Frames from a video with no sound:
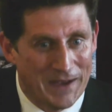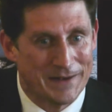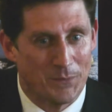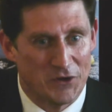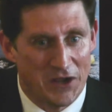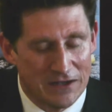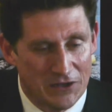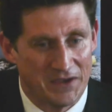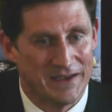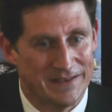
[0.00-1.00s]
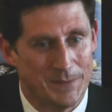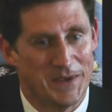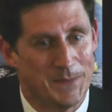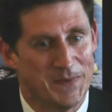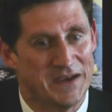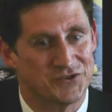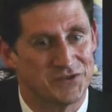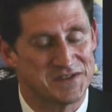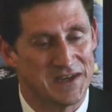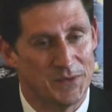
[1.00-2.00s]
And we're not looking at the big picture
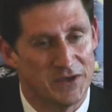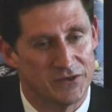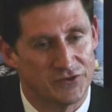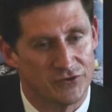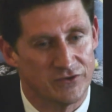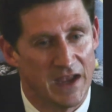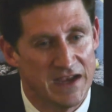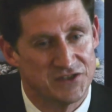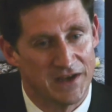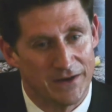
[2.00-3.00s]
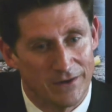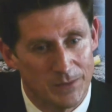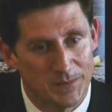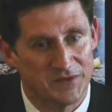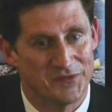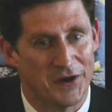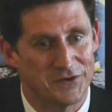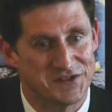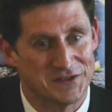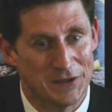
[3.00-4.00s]
as to how we could create an urban
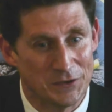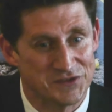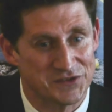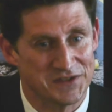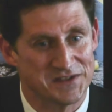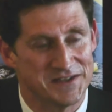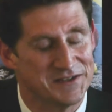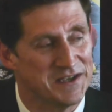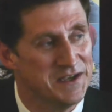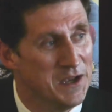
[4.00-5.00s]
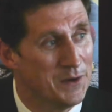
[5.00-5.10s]
forest close to the city,